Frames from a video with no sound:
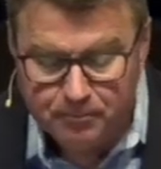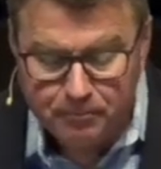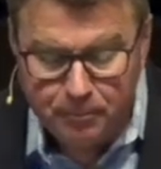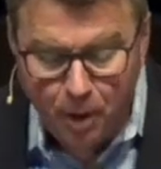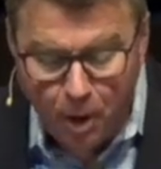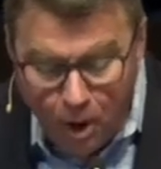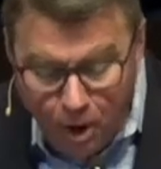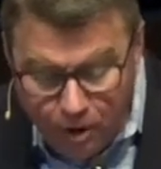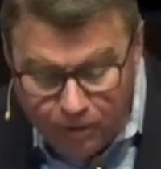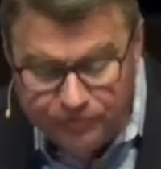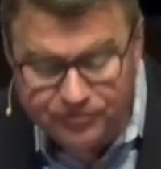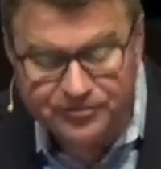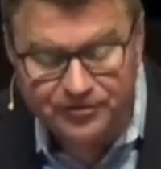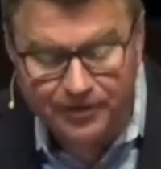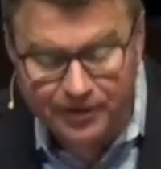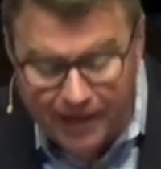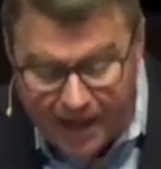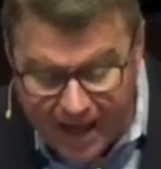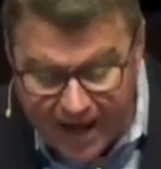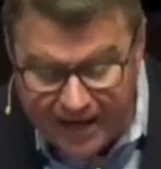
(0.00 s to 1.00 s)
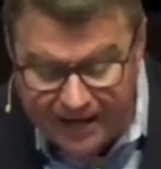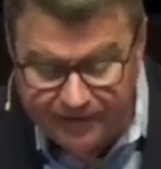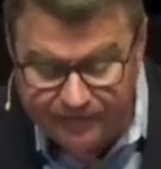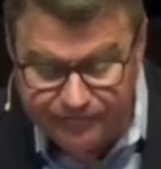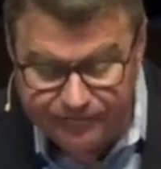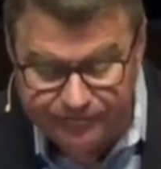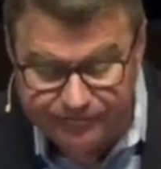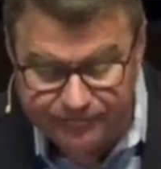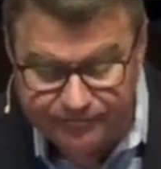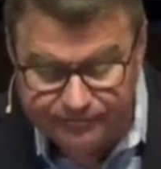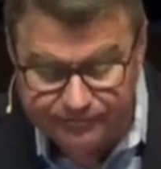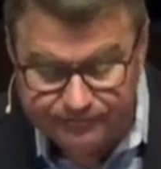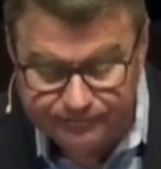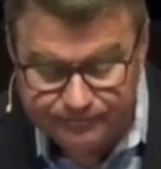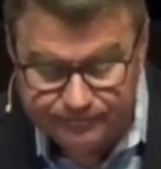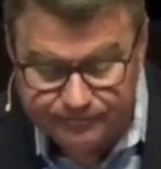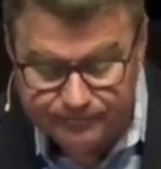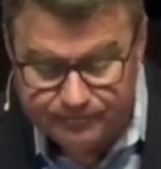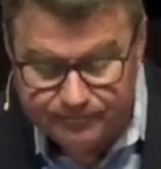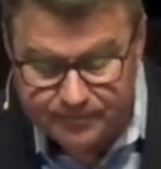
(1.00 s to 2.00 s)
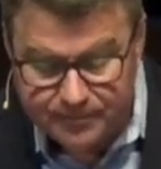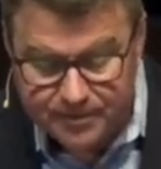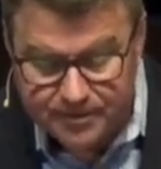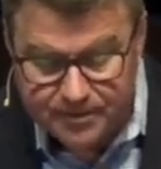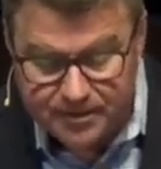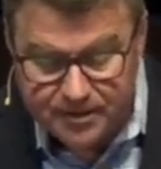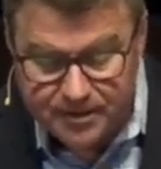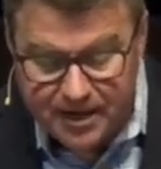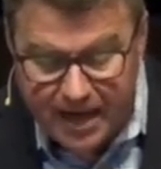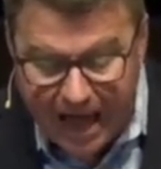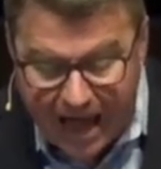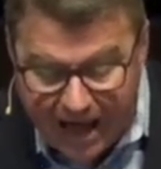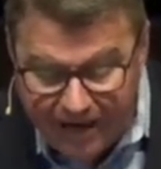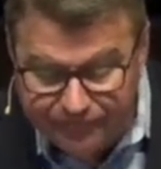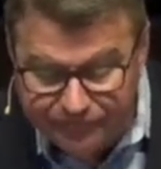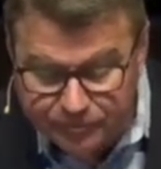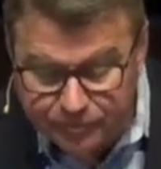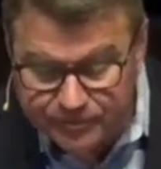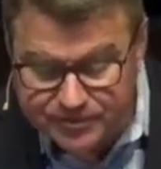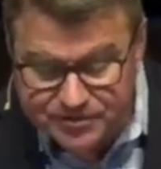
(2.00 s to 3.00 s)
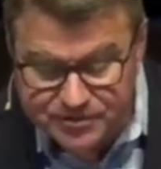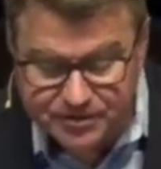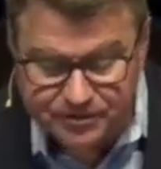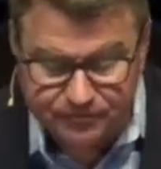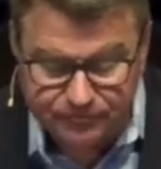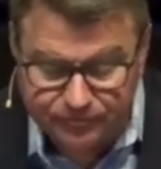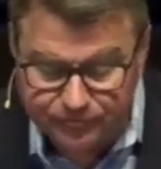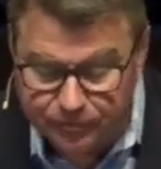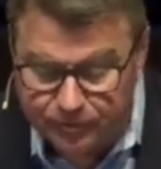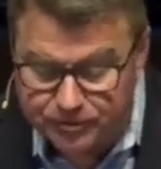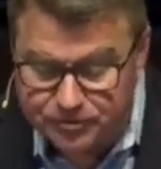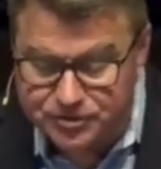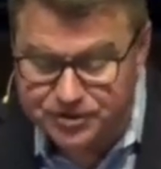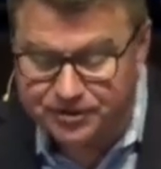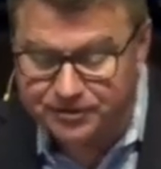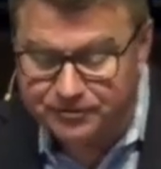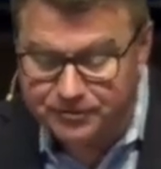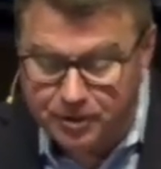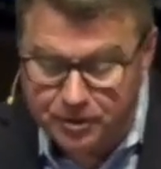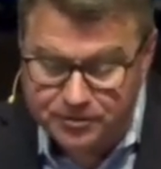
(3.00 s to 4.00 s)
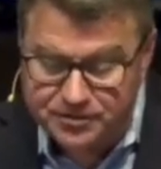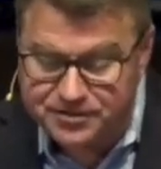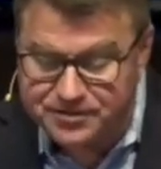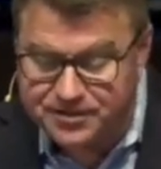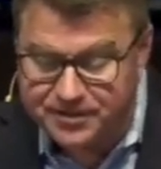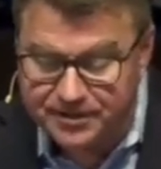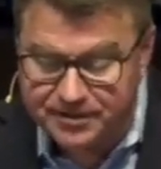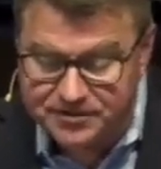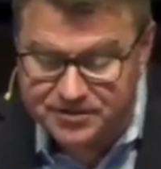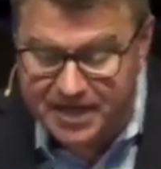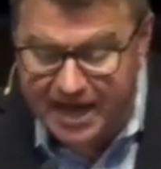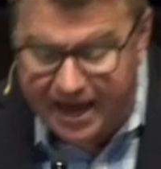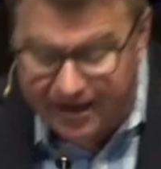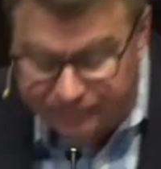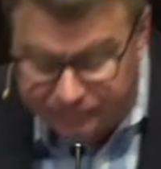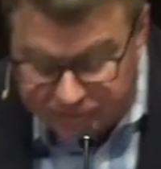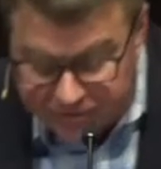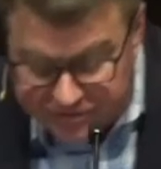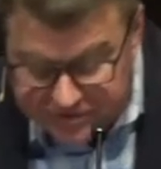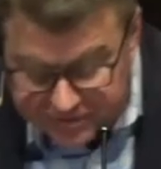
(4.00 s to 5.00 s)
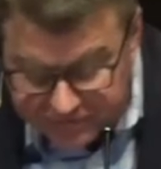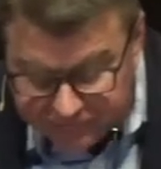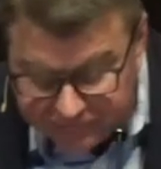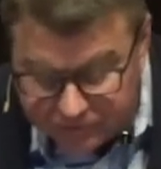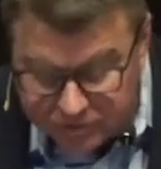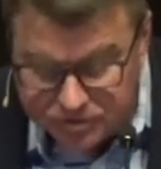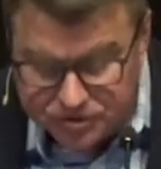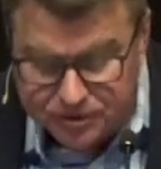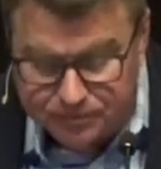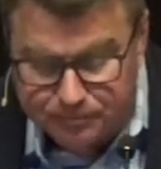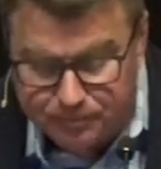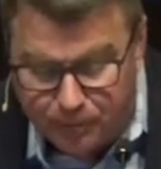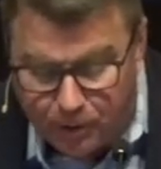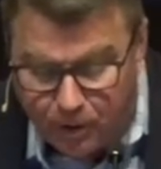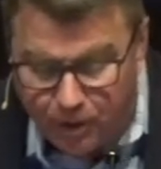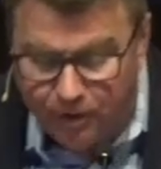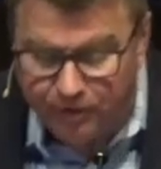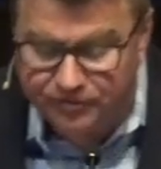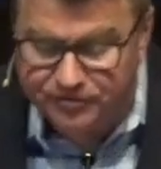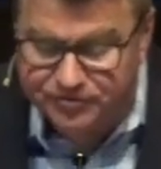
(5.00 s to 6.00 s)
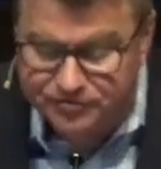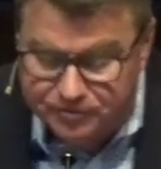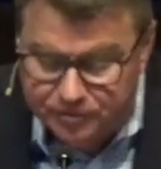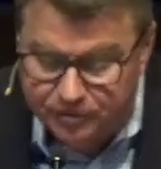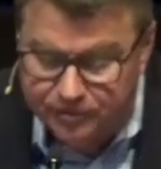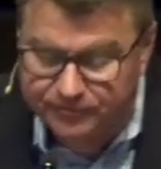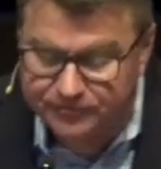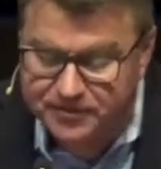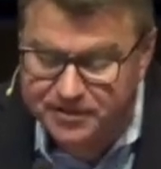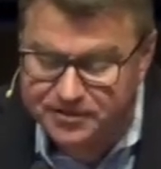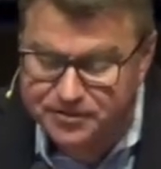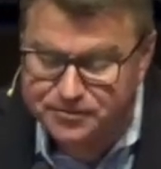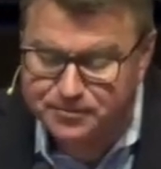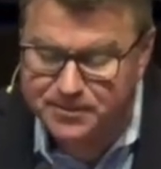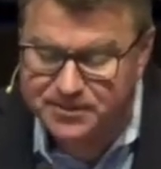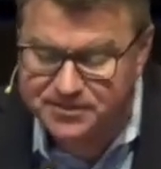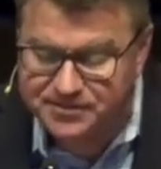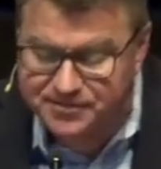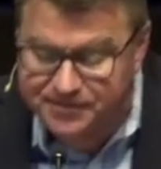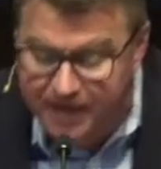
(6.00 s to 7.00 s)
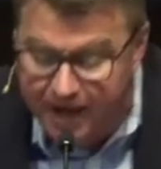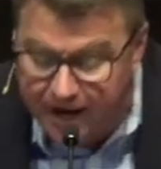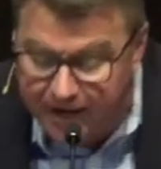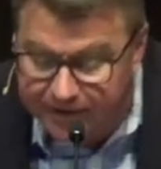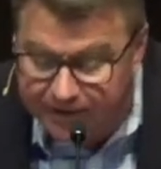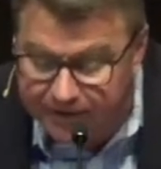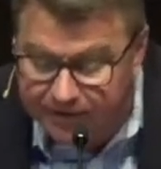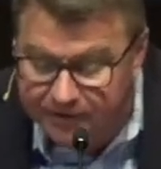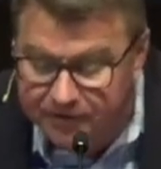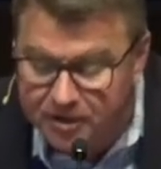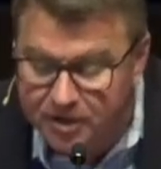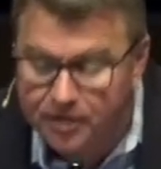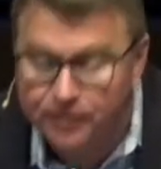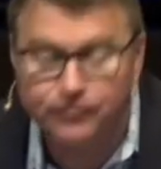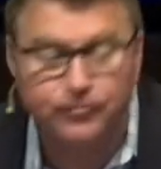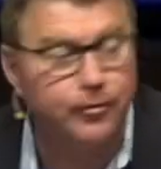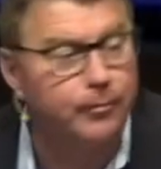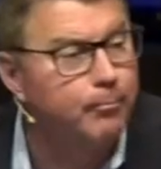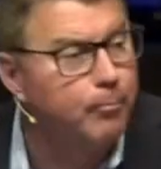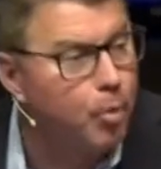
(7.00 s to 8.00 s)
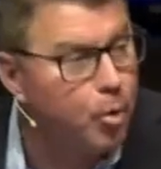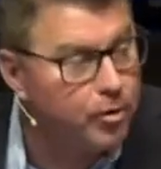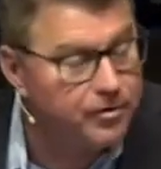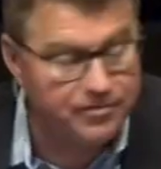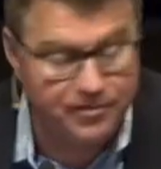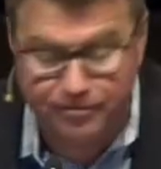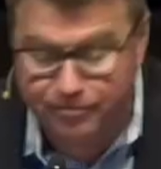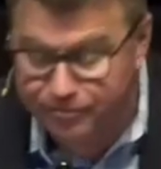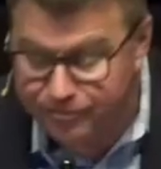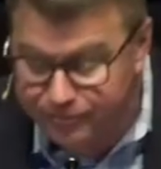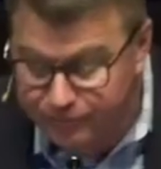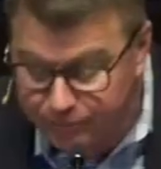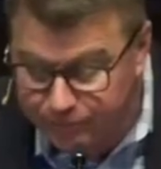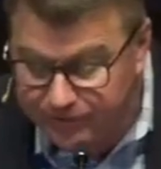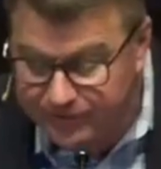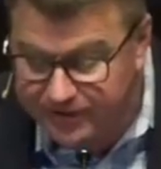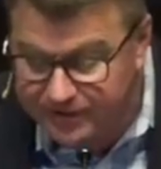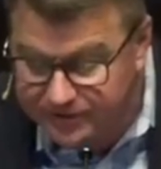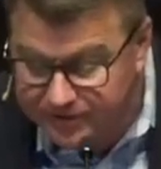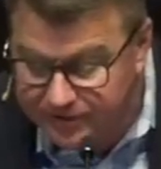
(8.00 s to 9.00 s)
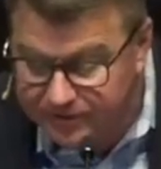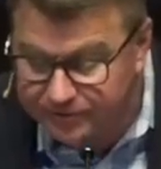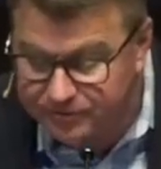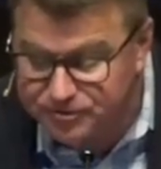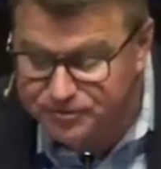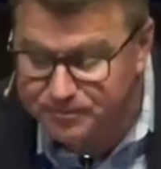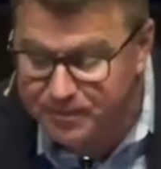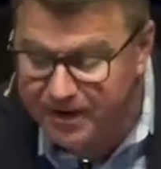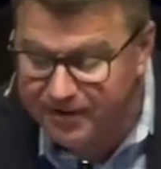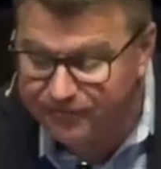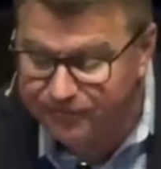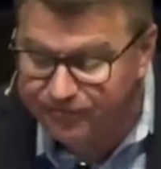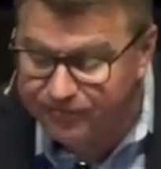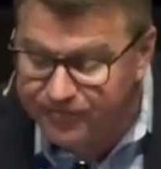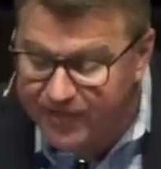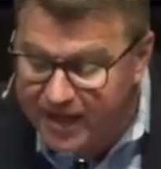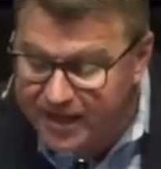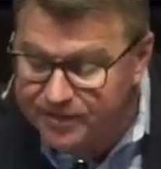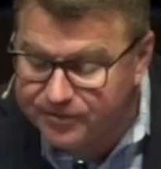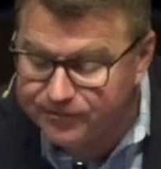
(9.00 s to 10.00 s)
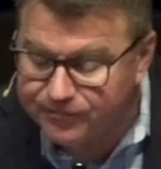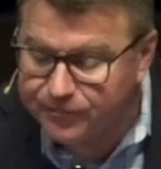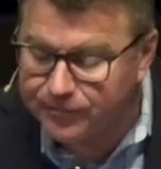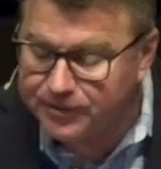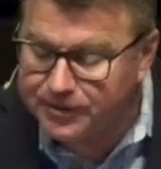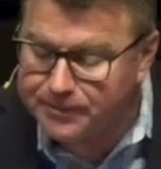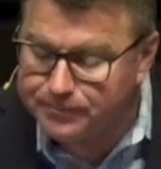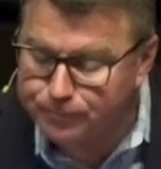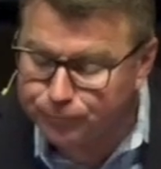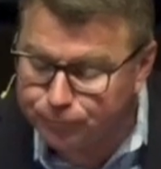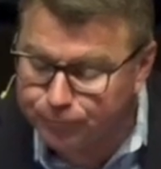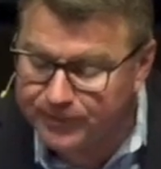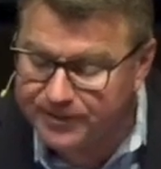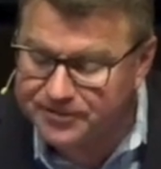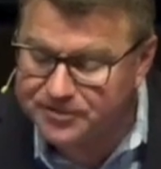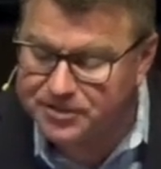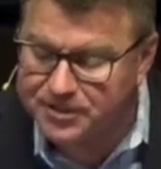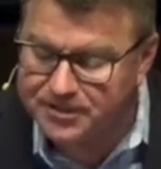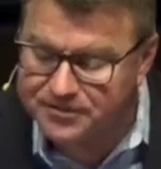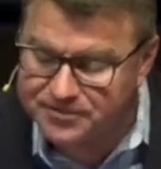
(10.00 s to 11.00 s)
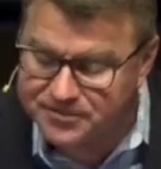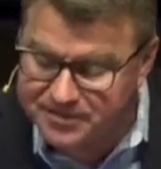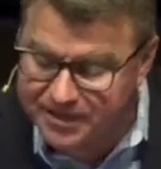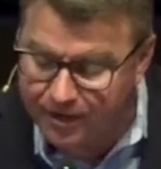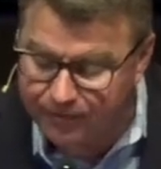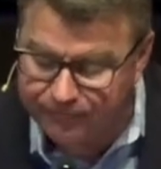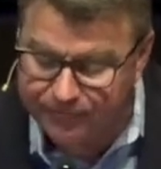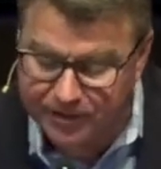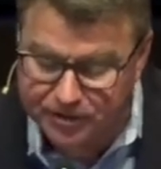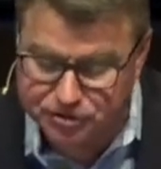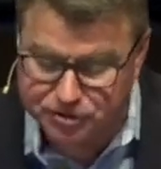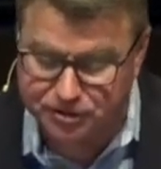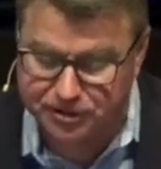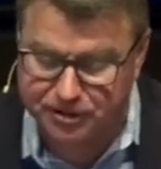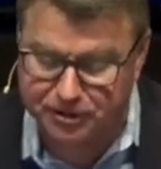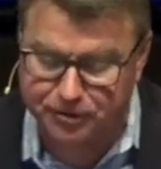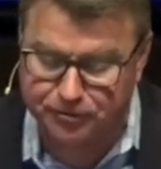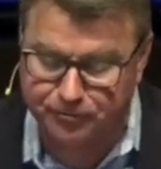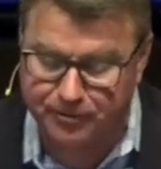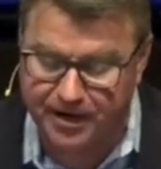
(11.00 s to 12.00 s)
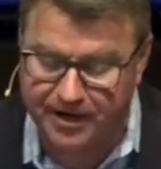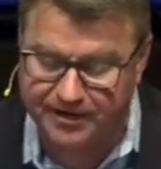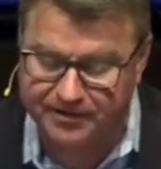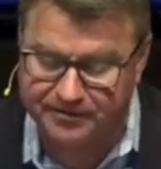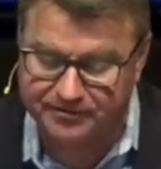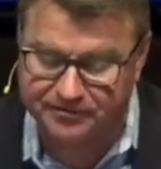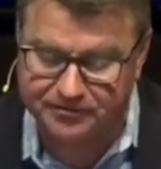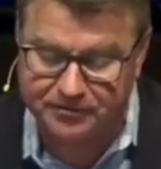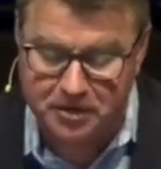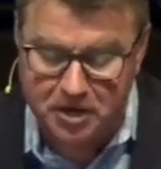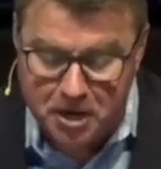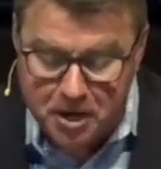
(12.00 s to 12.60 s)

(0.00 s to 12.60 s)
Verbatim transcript: Paul's life after his conversion, notice this, after his conversion, Paul served his Messiah for more than 30 years by faithfully preaching salvation in Christ,